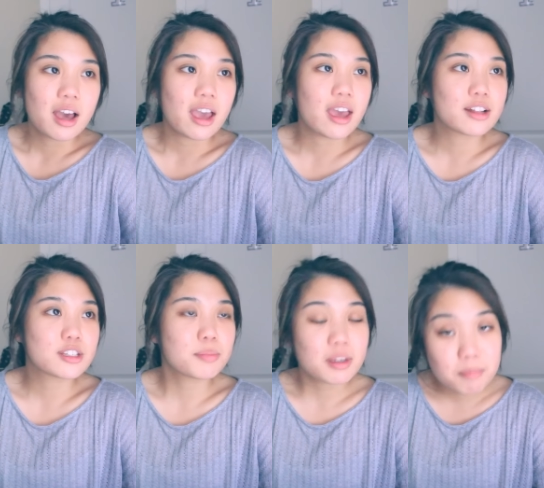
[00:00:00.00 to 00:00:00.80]

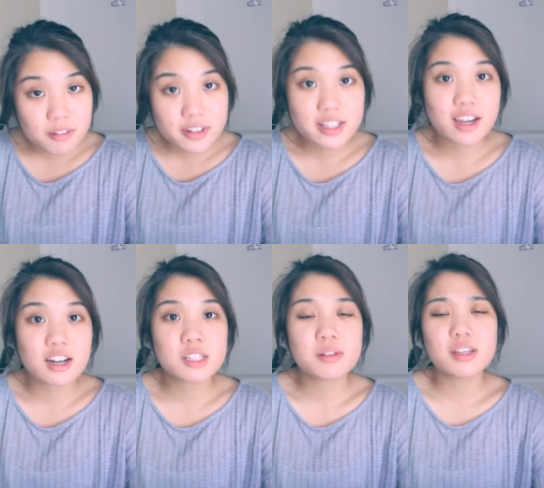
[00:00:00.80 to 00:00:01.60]
And to be perfectly
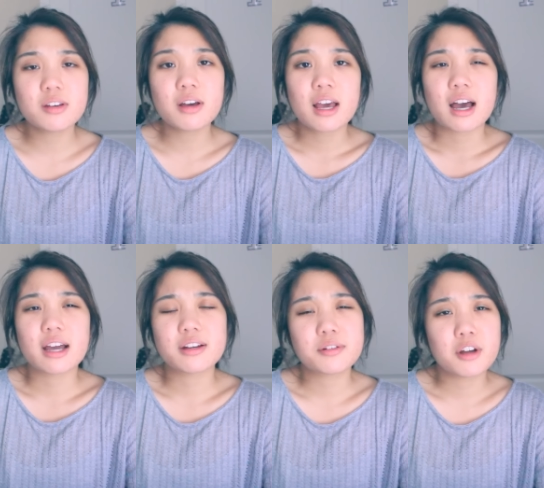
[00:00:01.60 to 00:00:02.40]
honest with you,
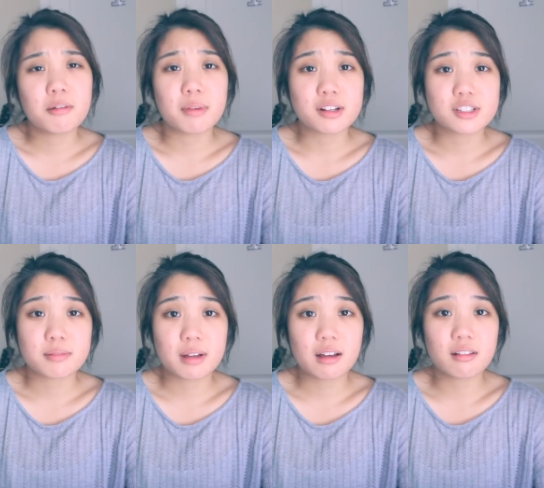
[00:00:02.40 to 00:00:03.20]
I don't know much
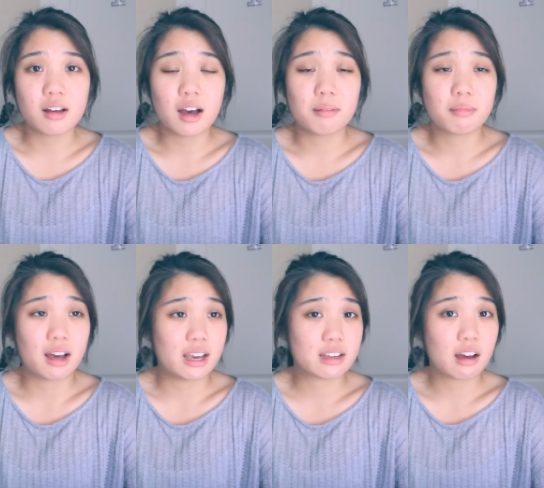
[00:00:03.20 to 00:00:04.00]
about um,
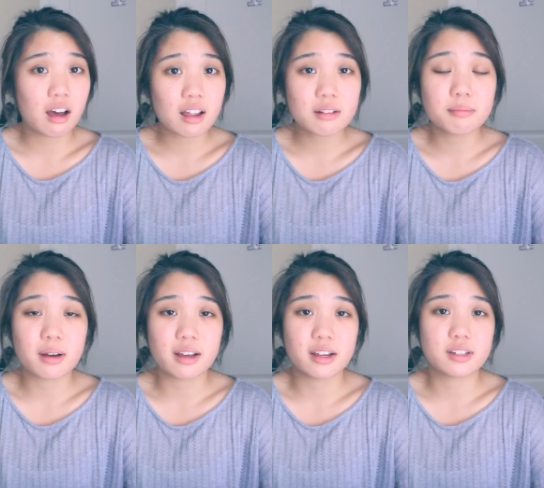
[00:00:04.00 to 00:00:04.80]
iKON,
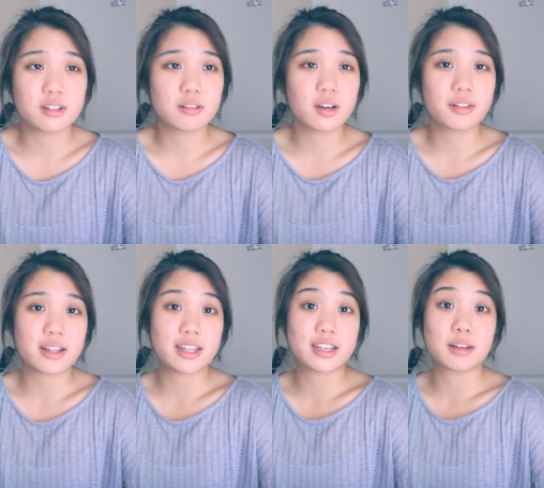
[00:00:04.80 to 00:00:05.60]
but I do know
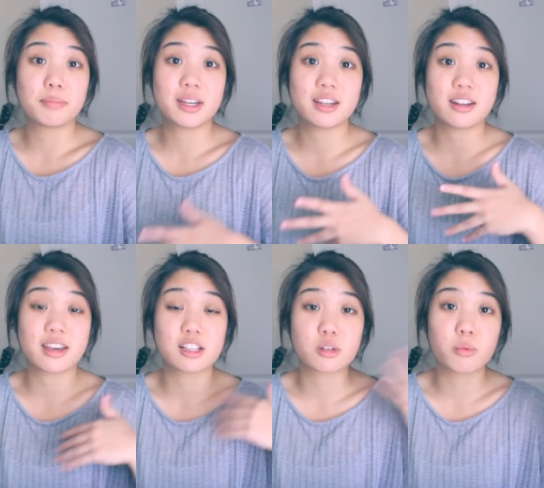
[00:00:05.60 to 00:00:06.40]
that they competed
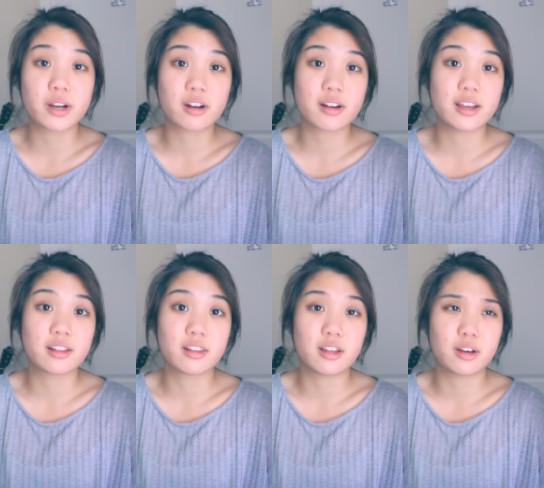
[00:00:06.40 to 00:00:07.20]
against Winner
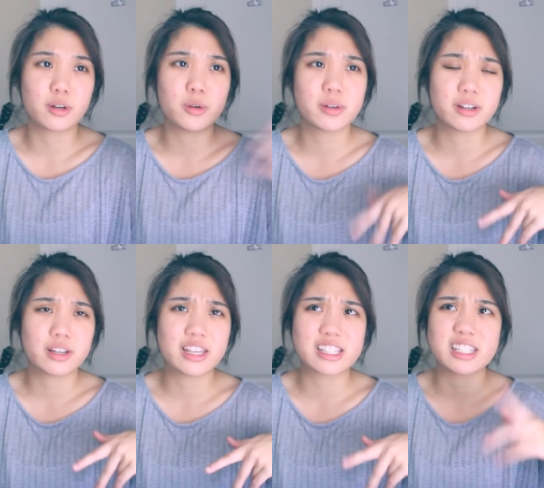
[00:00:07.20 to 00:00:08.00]
in the Who
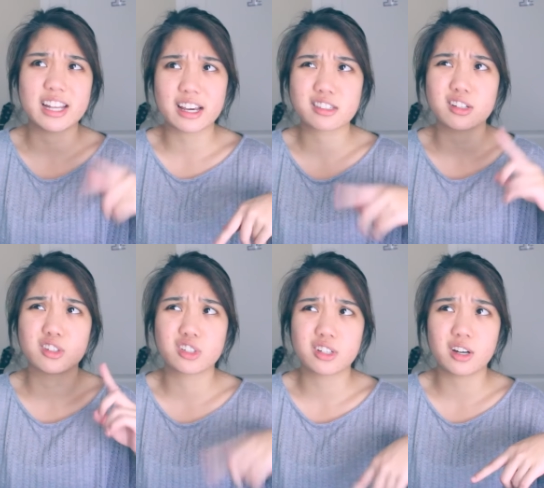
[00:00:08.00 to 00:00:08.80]
Is Next
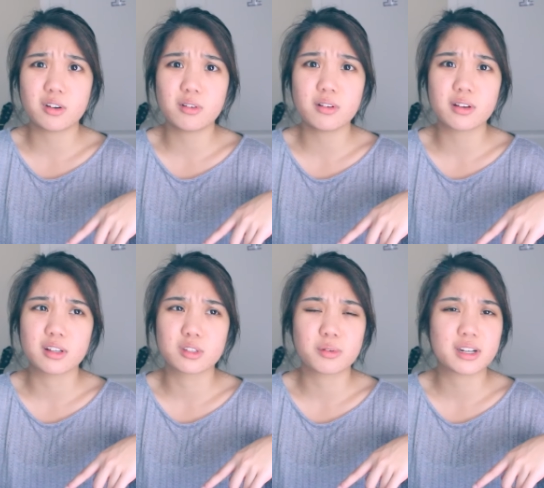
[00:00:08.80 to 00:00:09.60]
show
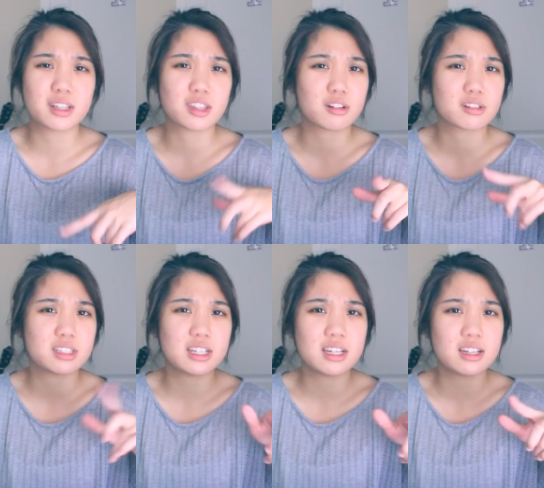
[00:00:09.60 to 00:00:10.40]
in
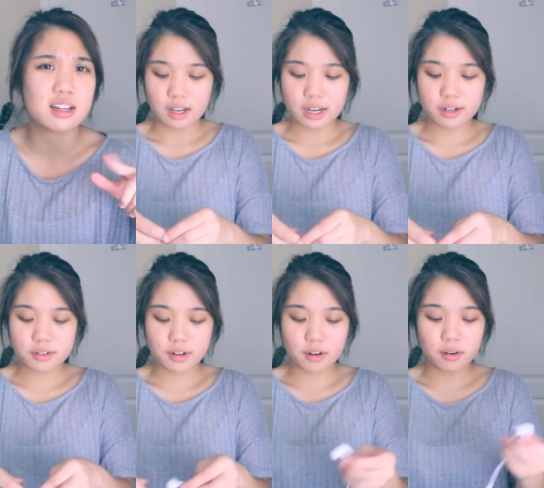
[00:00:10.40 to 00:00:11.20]
2013. I
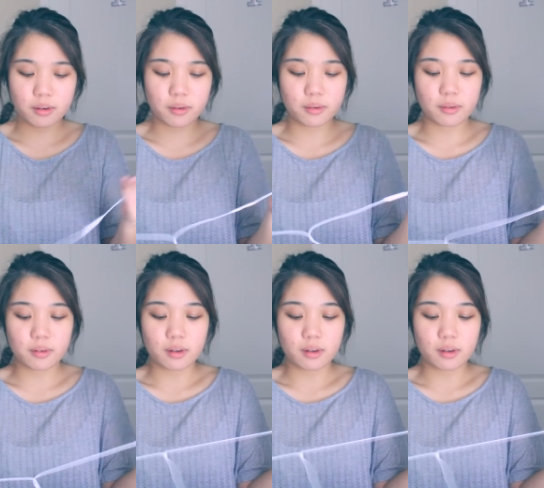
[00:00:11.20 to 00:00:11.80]
don't know